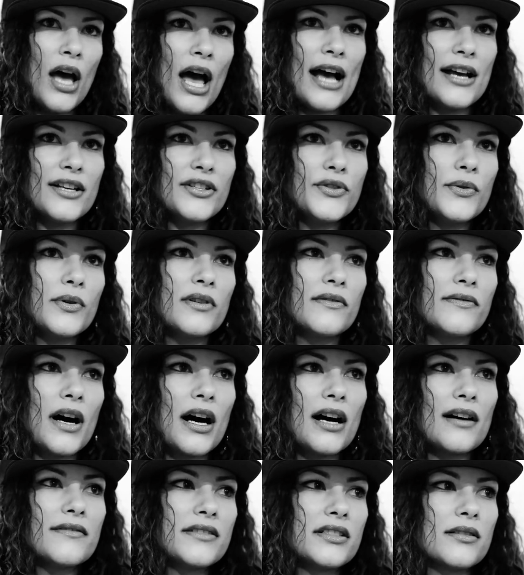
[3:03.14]
As you
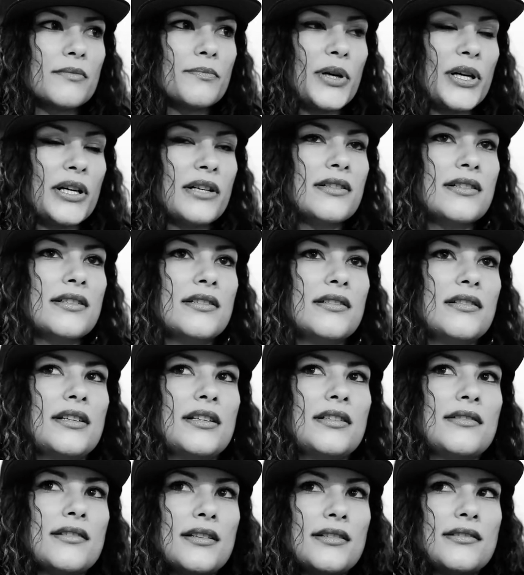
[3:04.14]
evolve as a person,
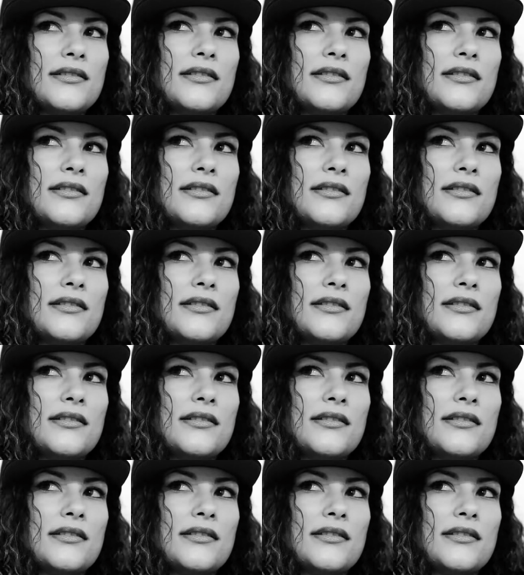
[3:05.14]
it's